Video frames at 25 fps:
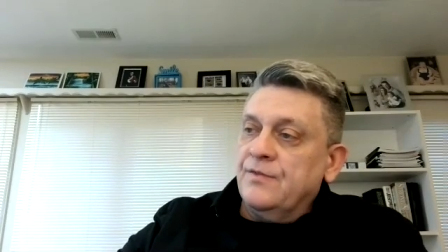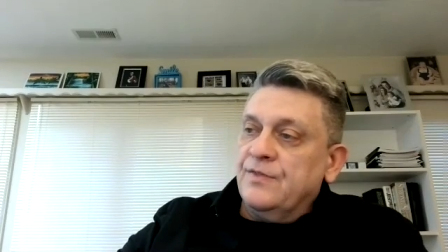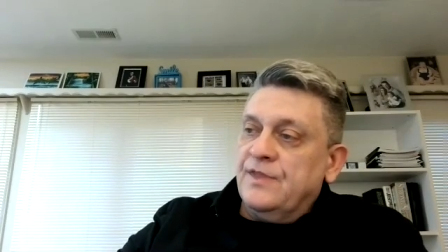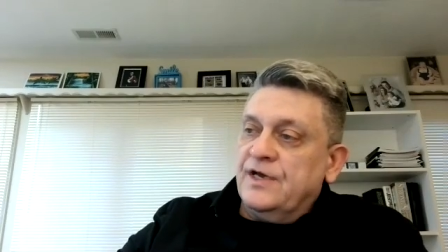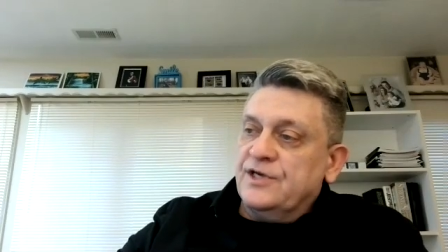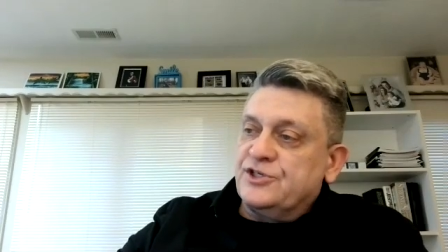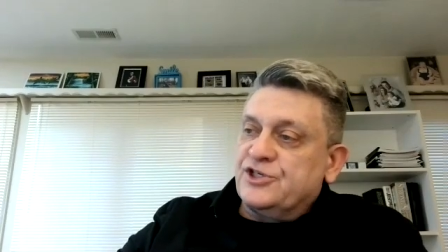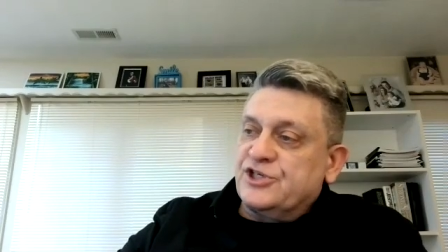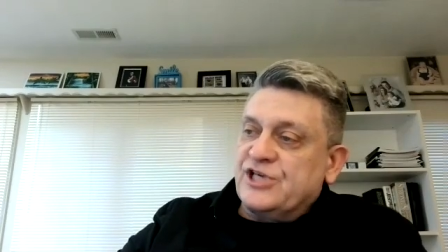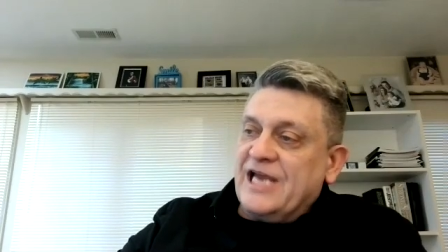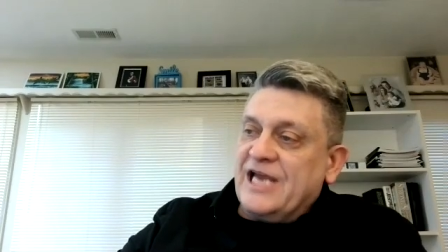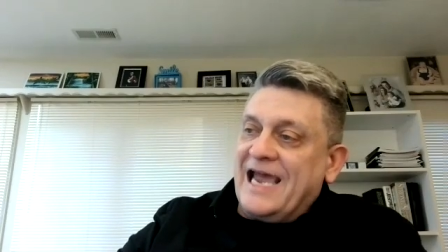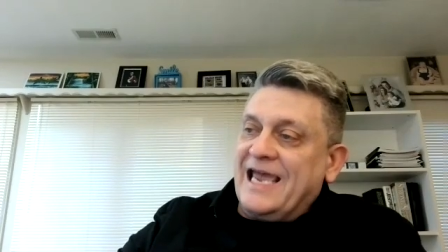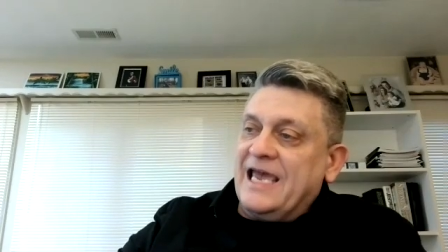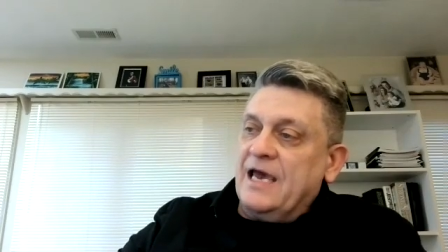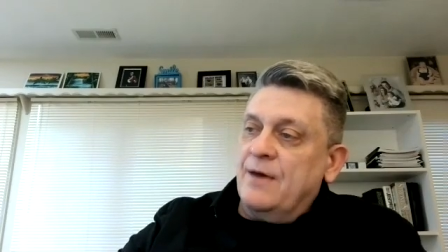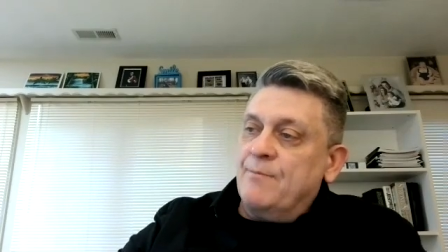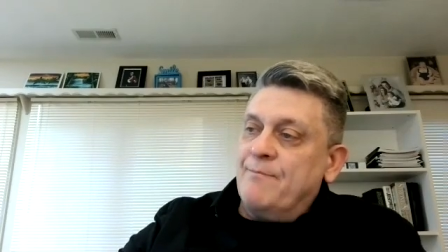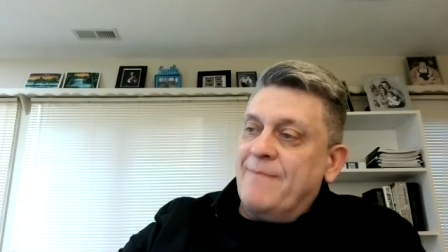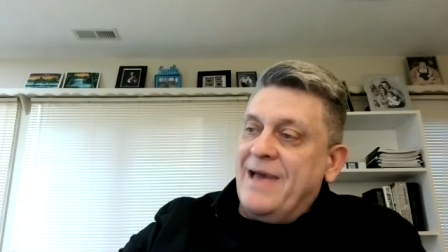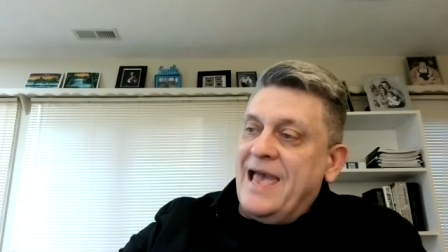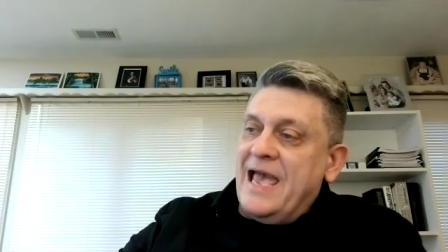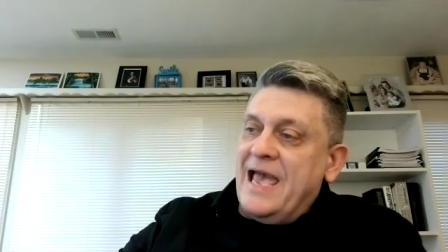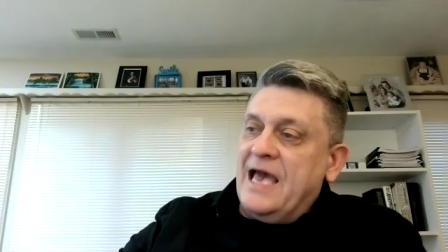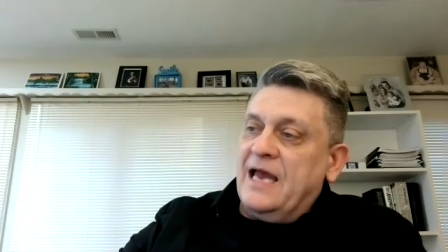The
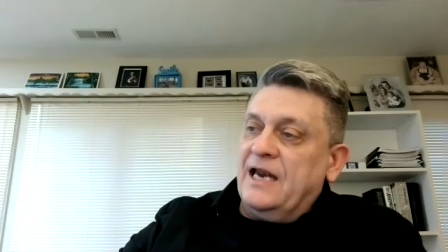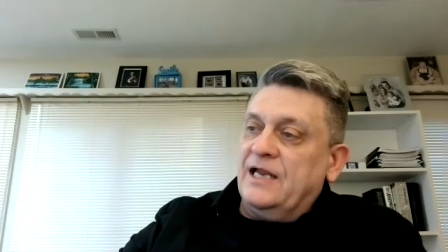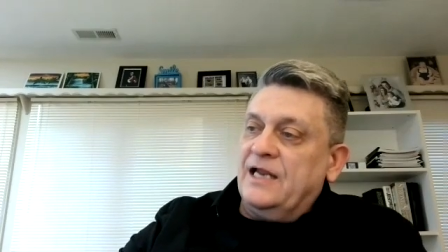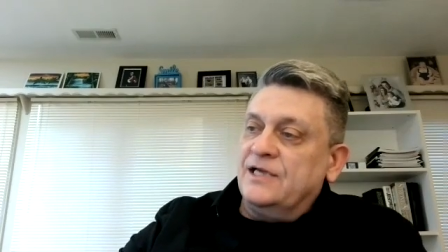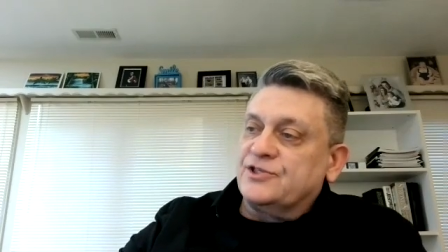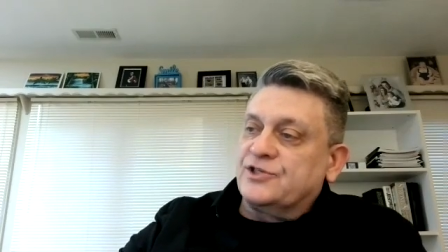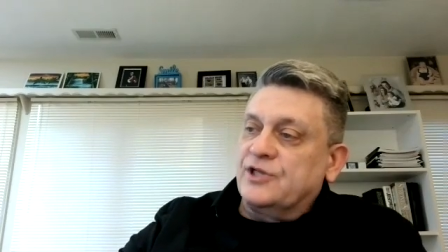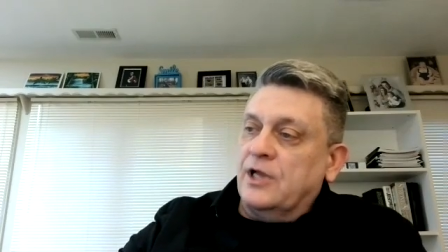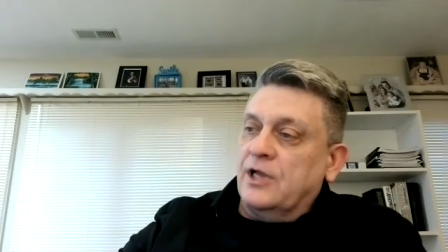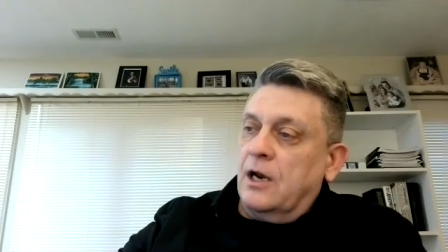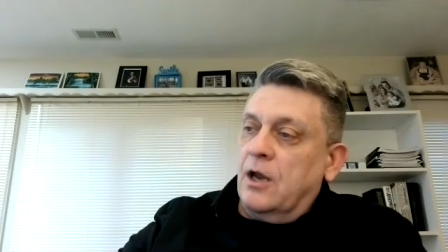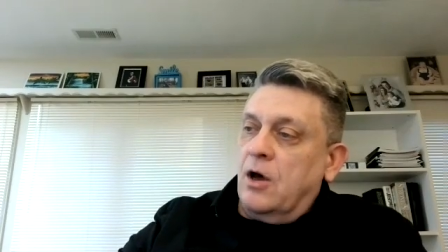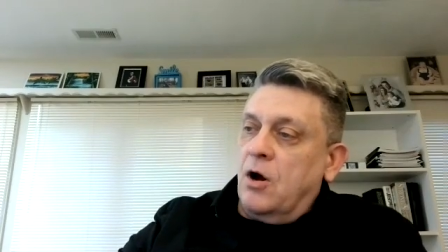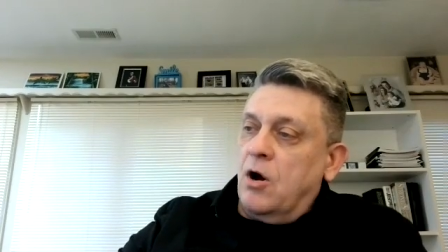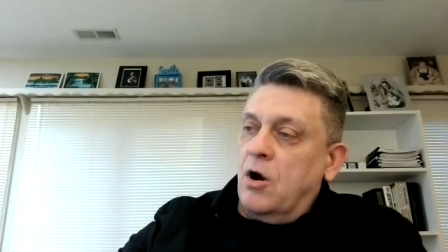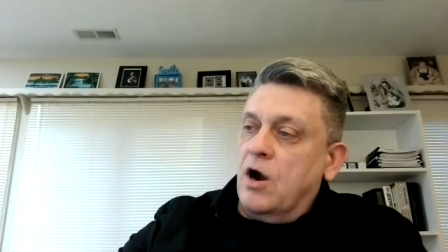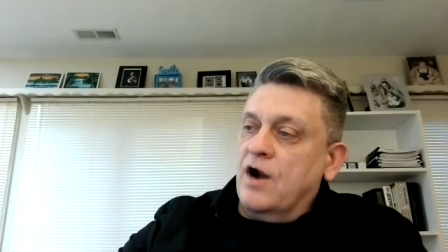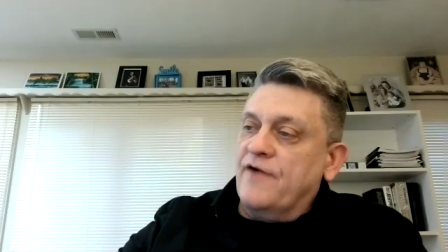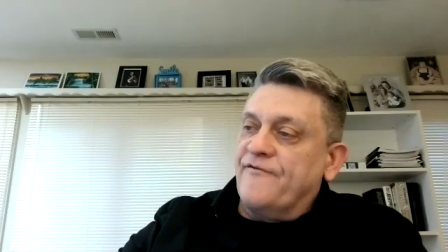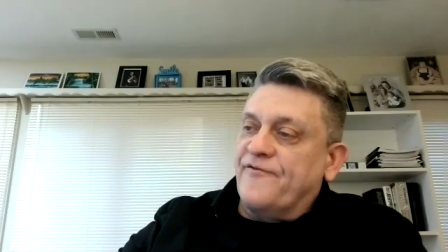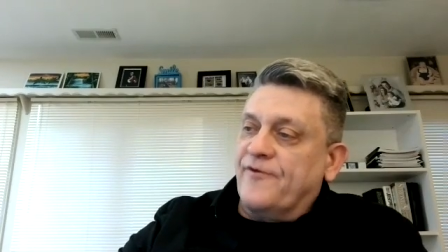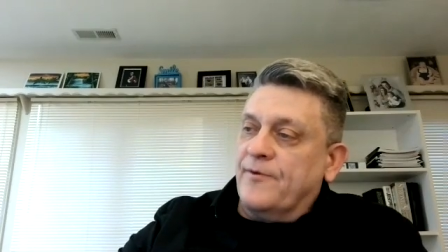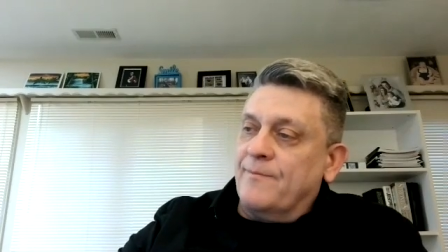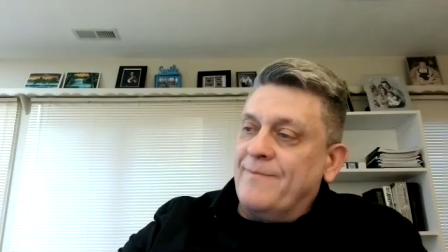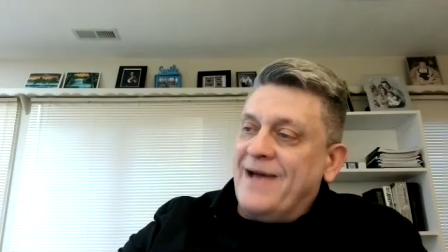second man is the
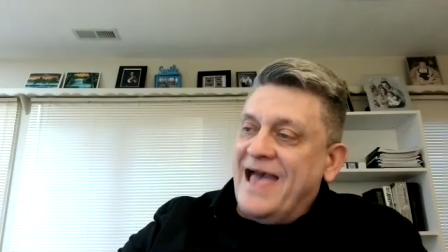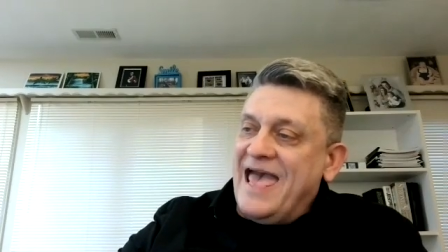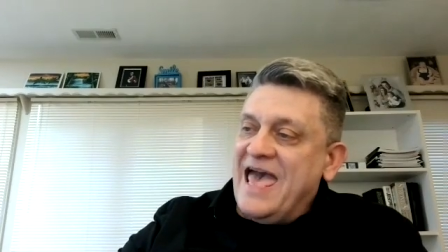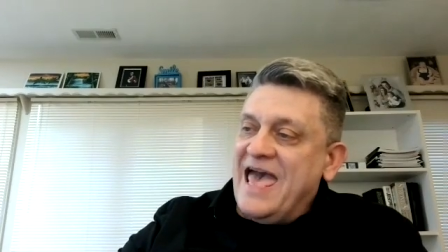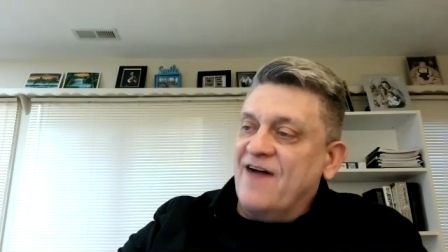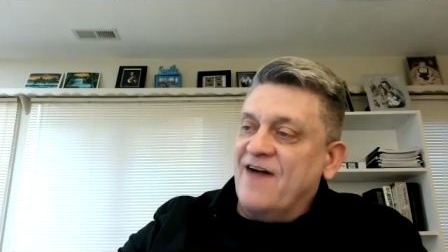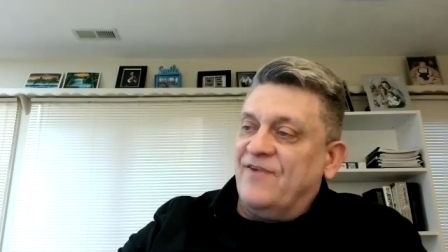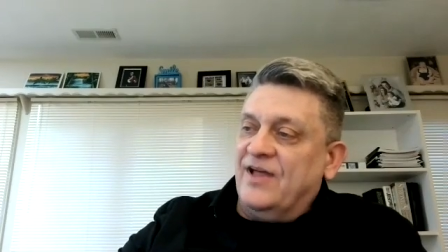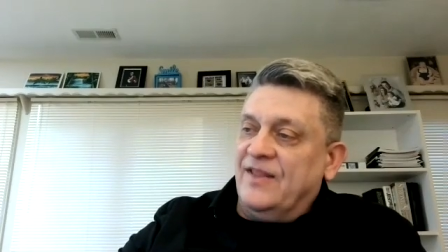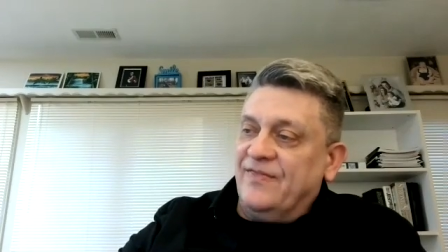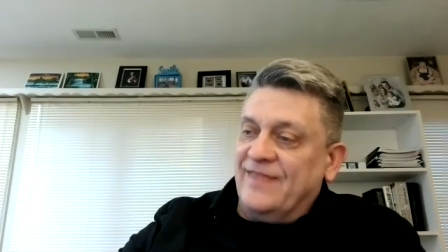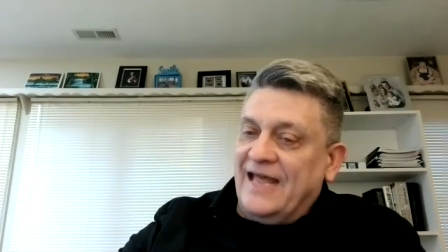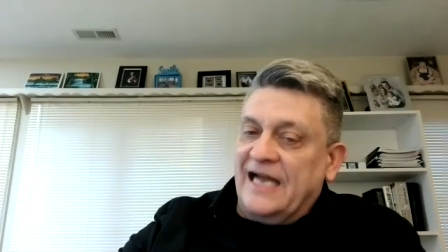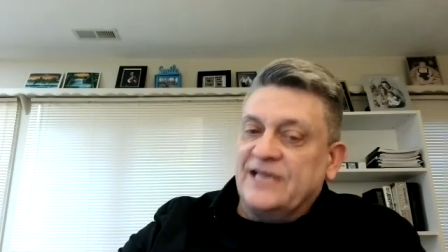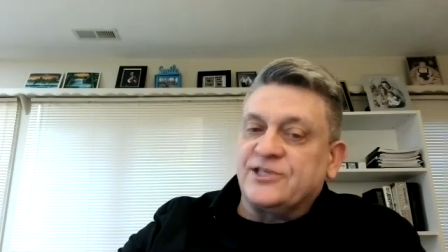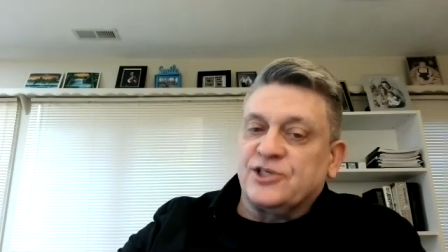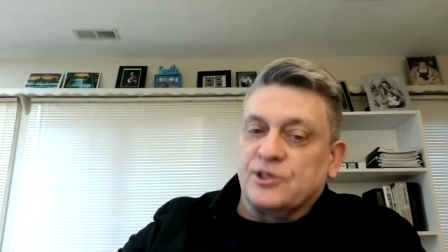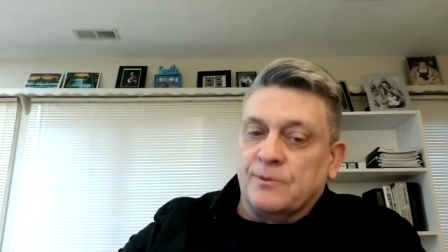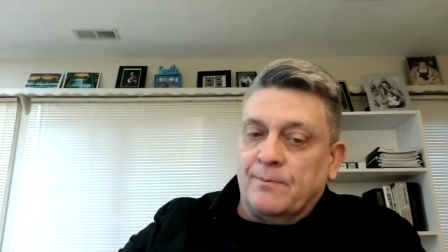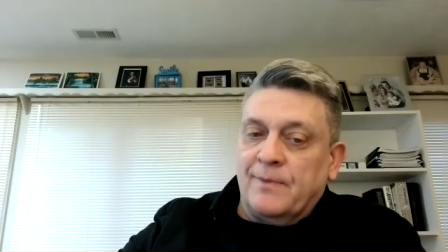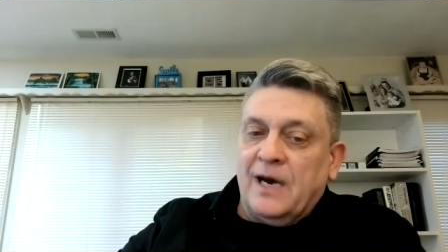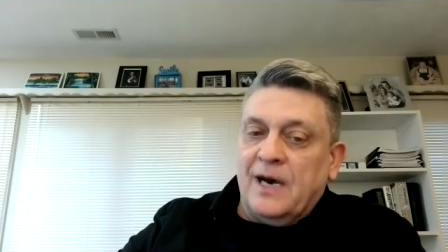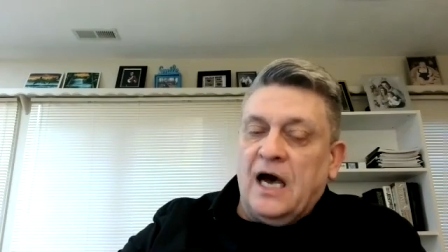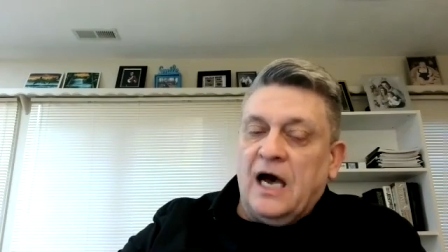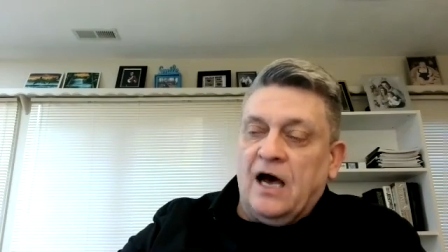Lord from heaven. That's
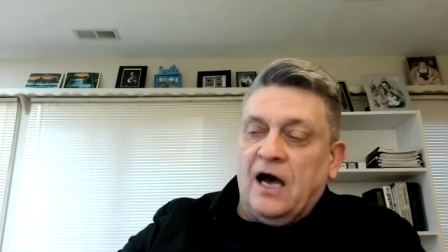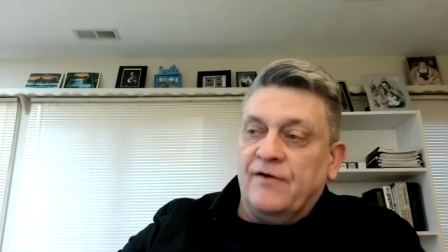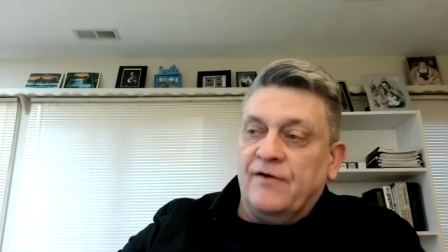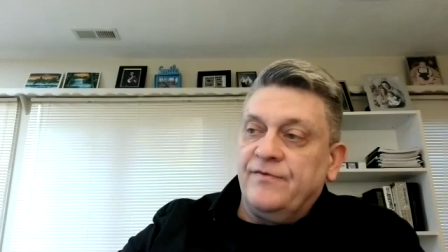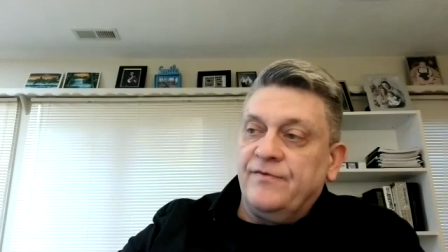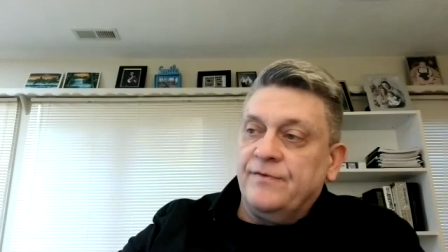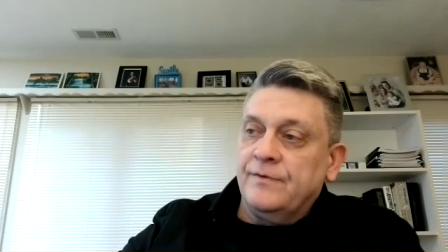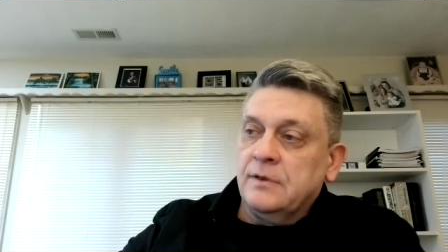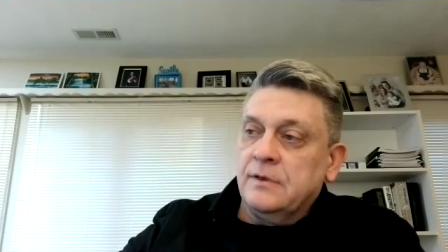above.